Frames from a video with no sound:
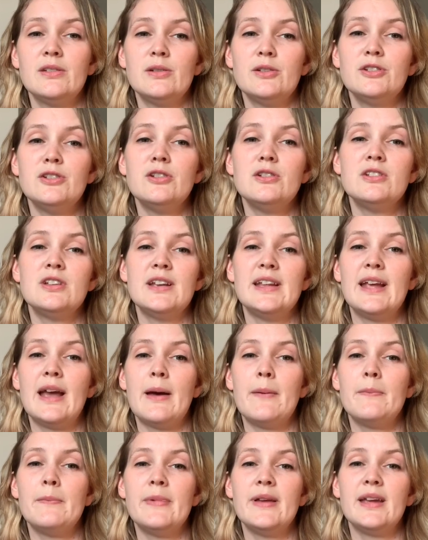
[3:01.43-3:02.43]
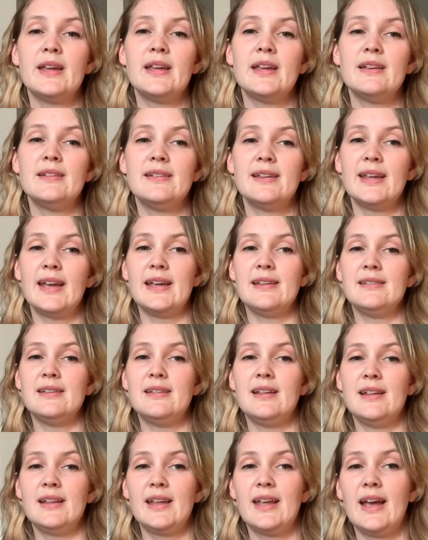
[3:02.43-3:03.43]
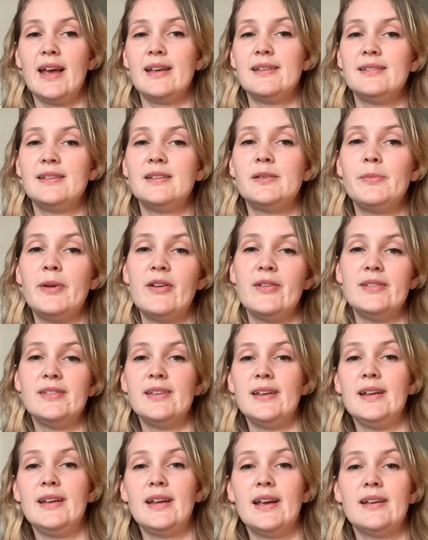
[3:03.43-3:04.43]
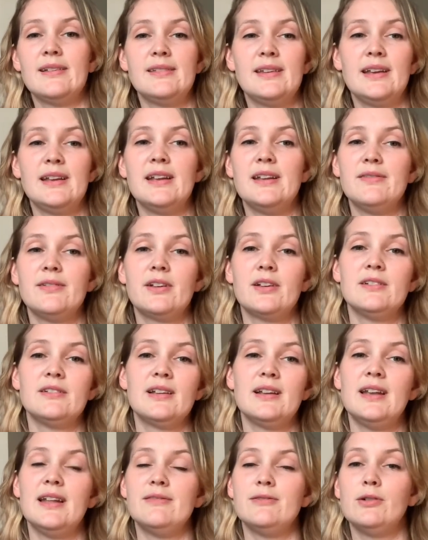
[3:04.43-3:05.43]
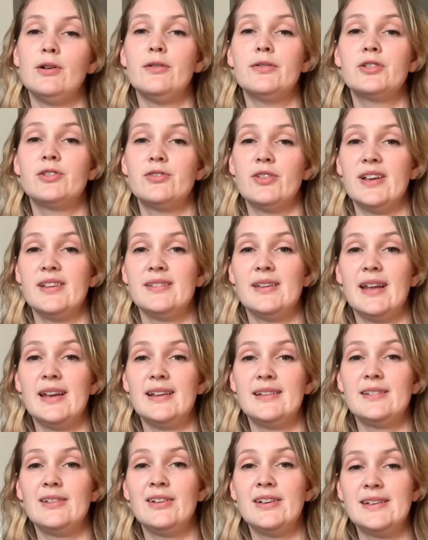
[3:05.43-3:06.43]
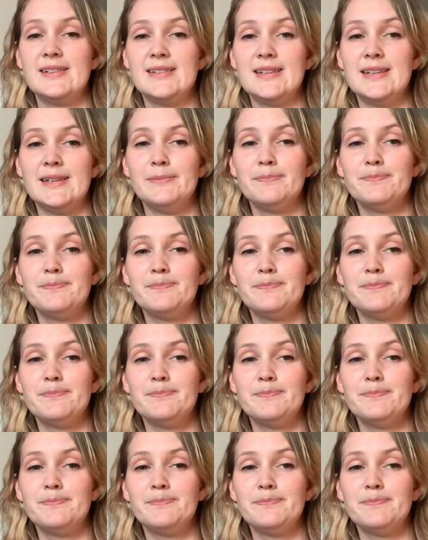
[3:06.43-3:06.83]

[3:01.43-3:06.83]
it's usually a big indicator that the cat is experiencing a significant level of stress and anxiety.